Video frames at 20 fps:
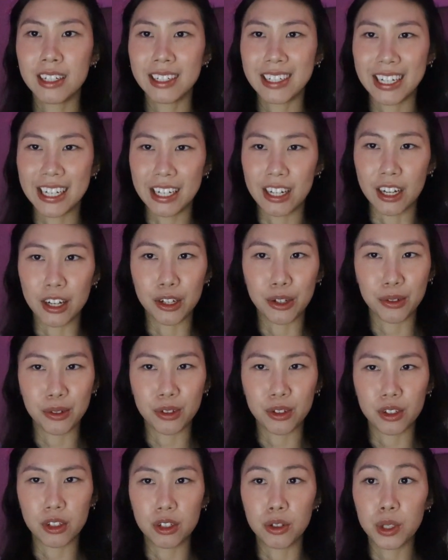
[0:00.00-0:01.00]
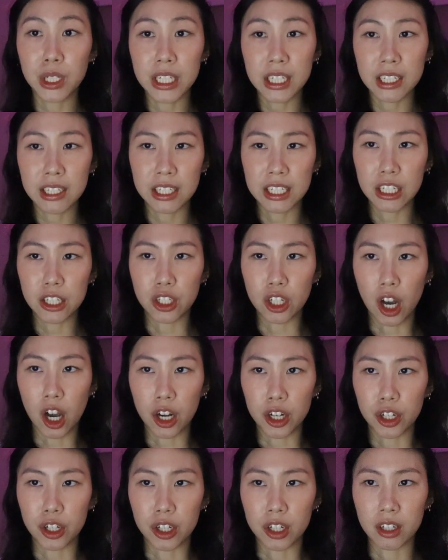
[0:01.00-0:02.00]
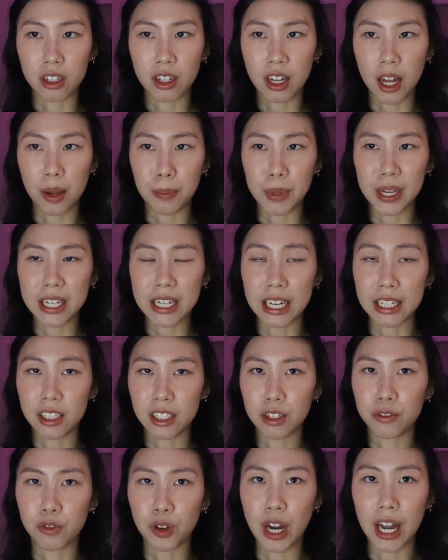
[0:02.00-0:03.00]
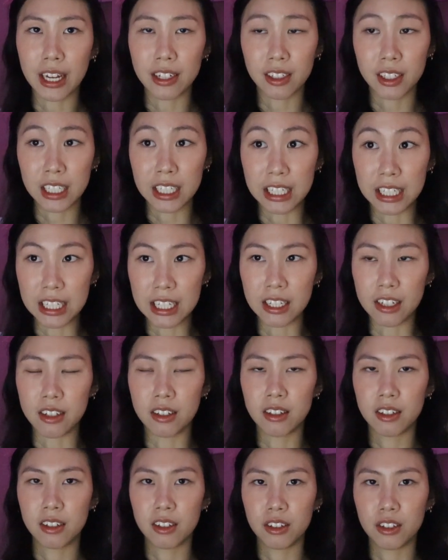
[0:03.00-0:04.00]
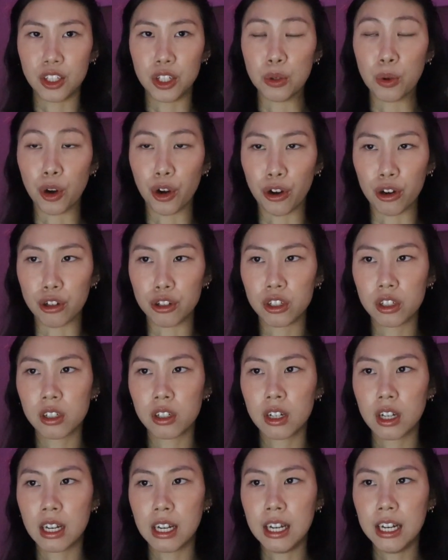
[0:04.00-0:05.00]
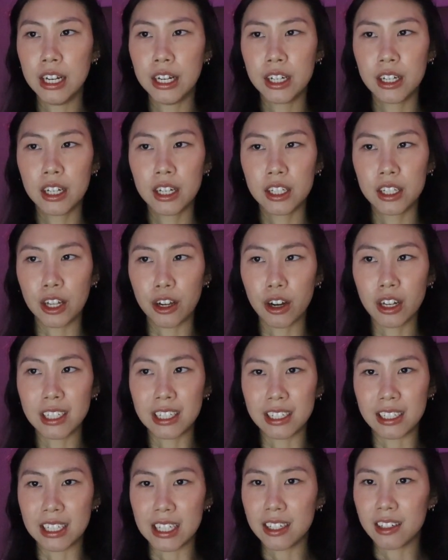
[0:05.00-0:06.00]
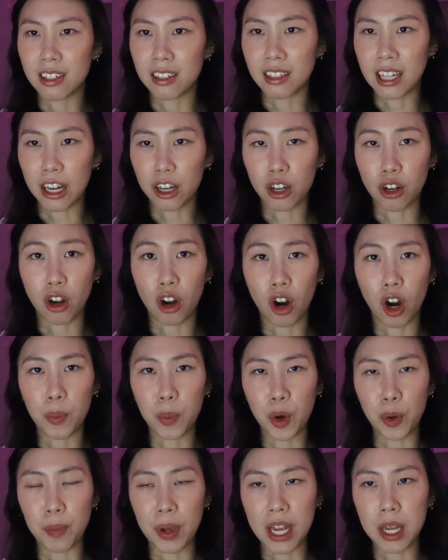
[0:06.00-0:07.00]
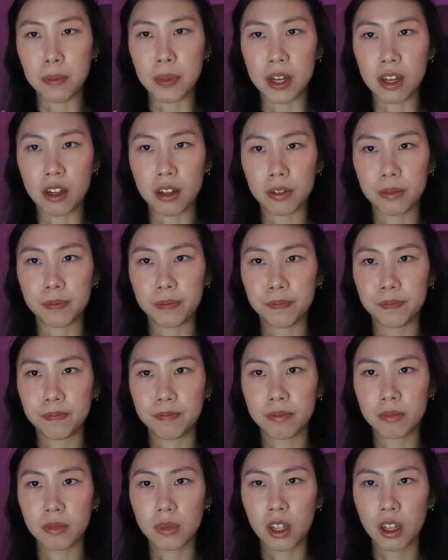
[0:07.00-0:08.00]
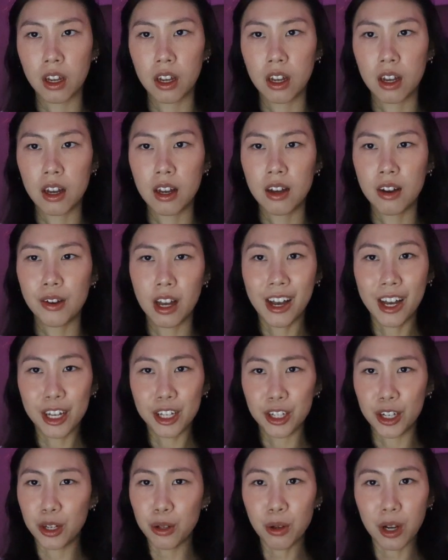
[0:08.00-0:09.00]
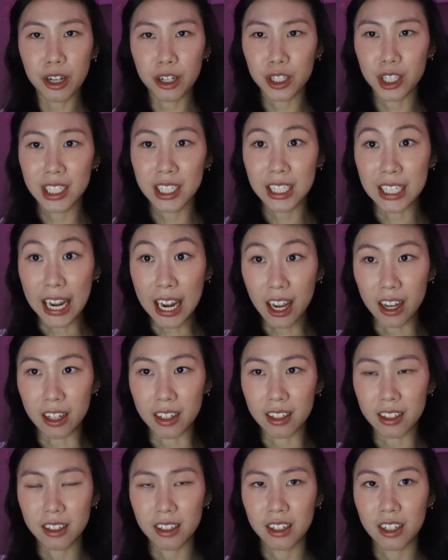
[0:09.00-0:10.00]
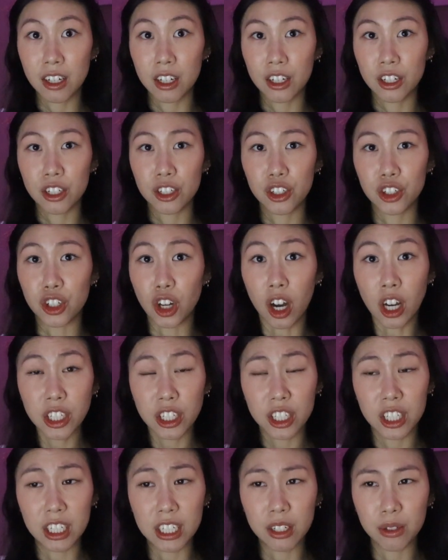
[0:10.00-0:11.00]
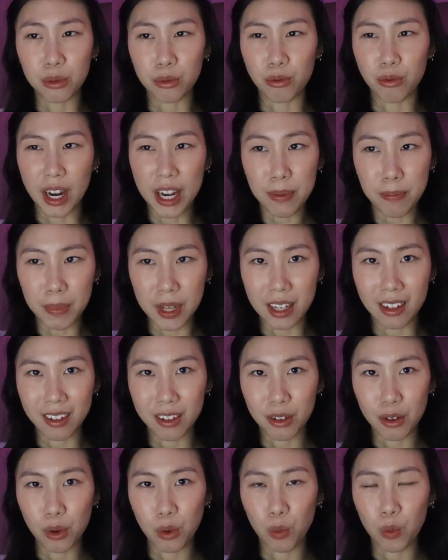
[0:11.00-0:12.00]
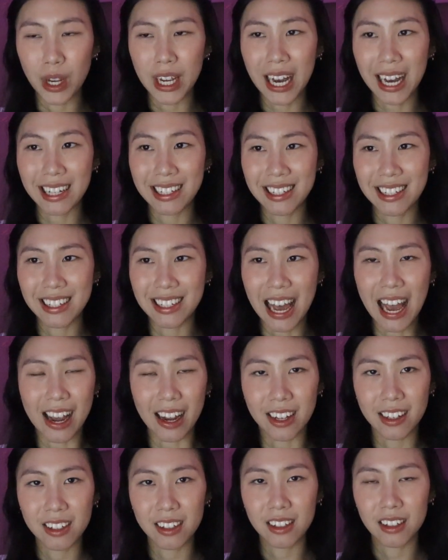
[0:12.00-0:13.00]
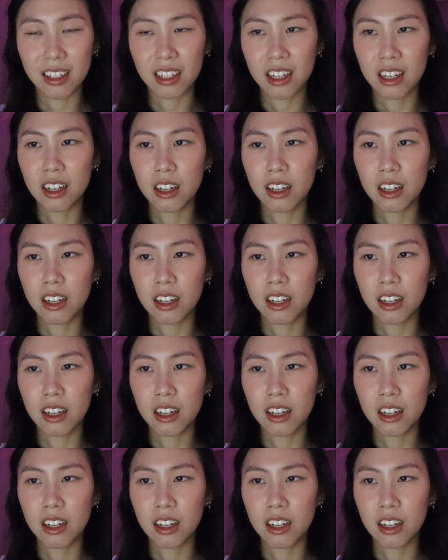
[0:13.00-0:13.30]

Tina, you need to see a doctor and be tested for STDs, you urge. There are diseases that could harm your baby. You don't understand. Josh didn't rape me. We had sex.